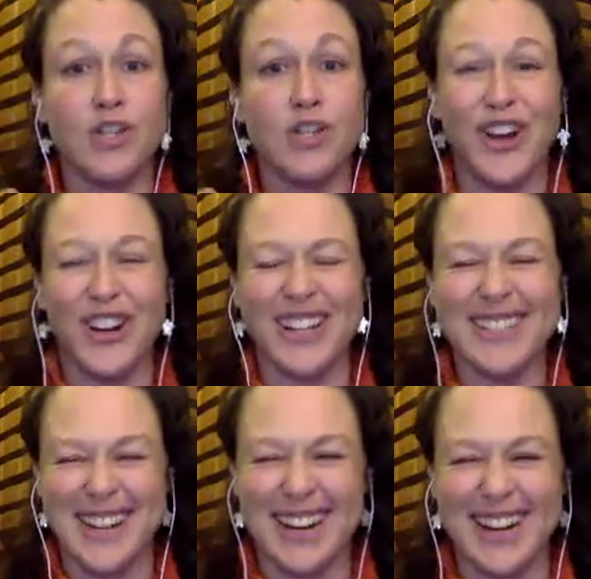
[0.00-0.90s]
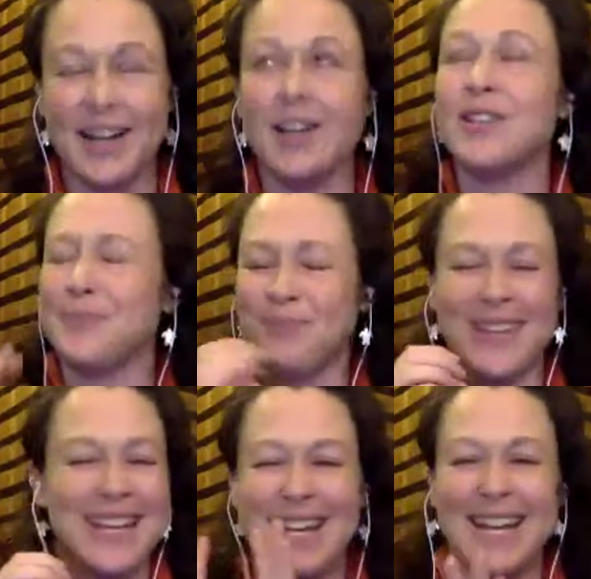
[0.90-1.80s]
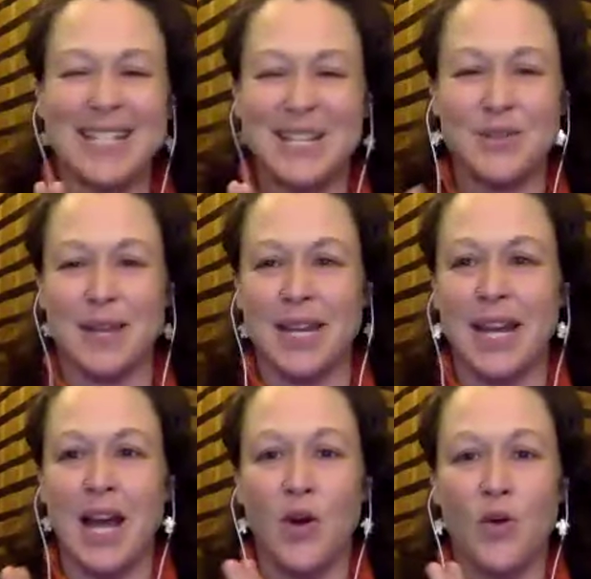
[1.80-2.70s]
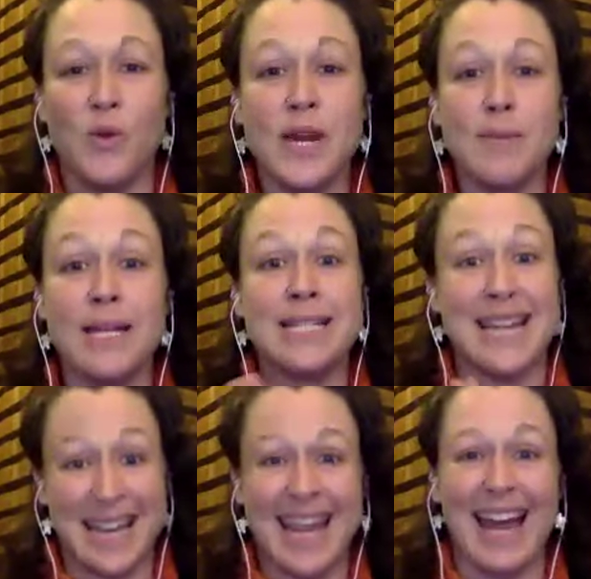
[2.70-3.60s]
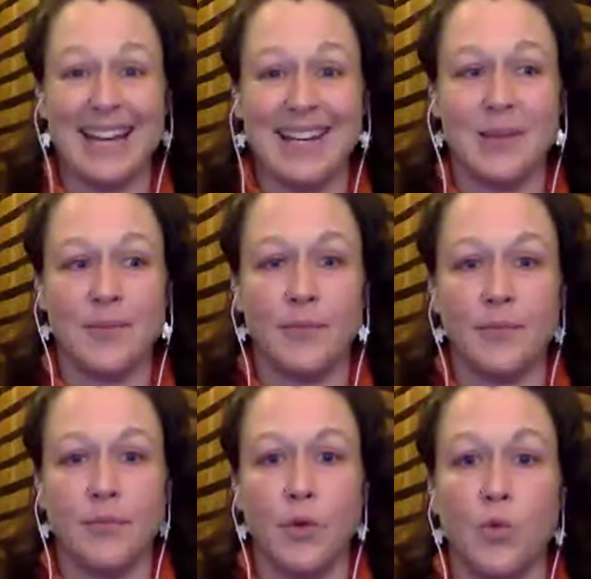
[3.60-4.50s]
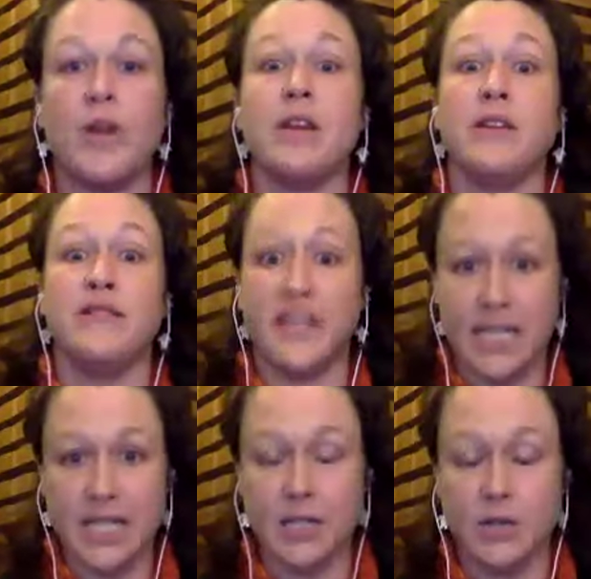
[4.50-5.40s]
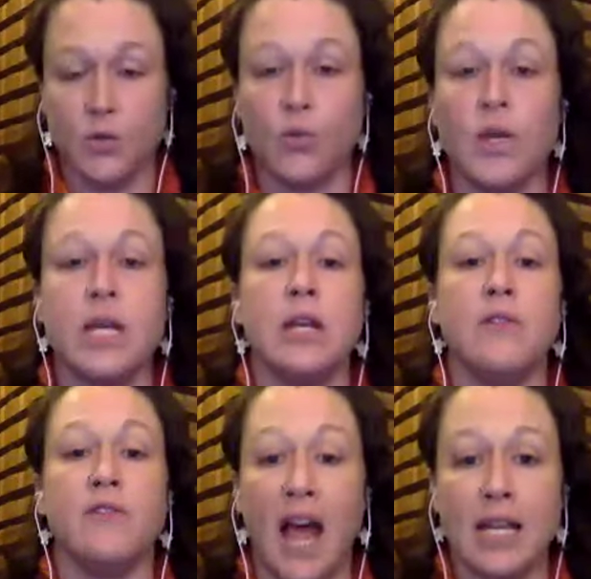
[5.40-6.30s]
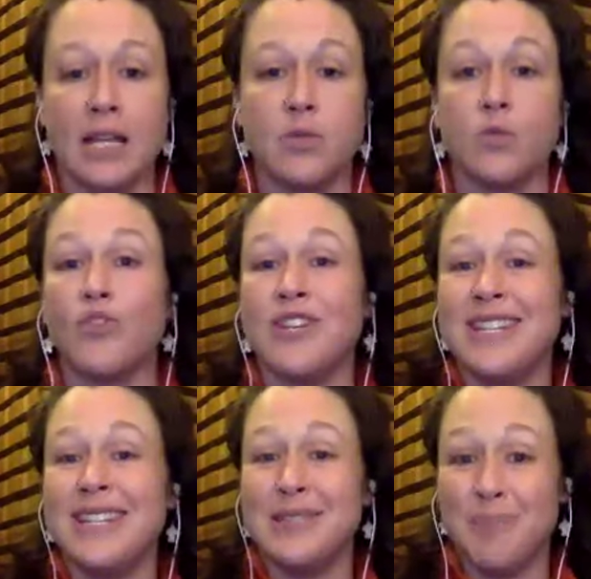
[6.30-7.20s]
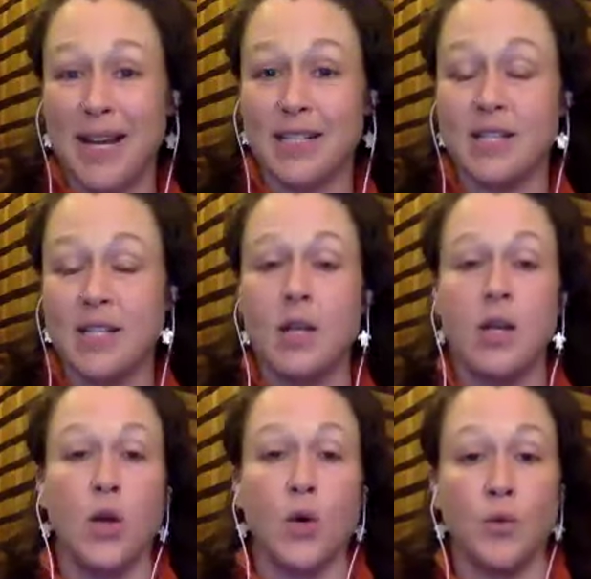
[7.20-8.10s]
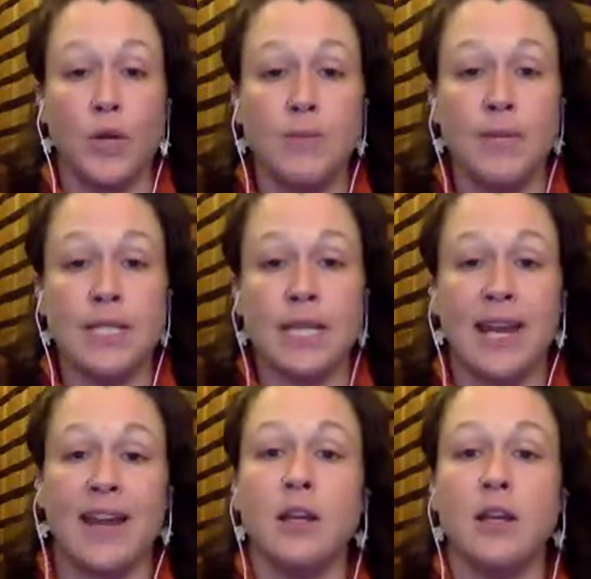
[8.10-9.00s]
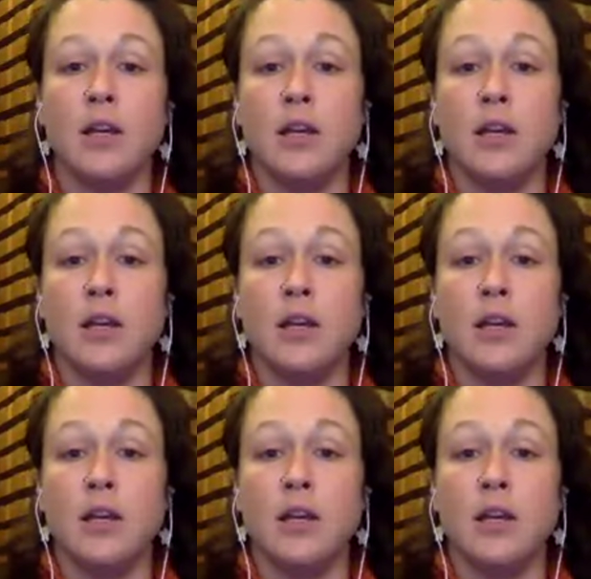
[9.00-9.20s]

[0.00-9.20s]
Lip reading: To look, sorry. Excuse me. Re means again. Revisit, revise, respect. Re means again.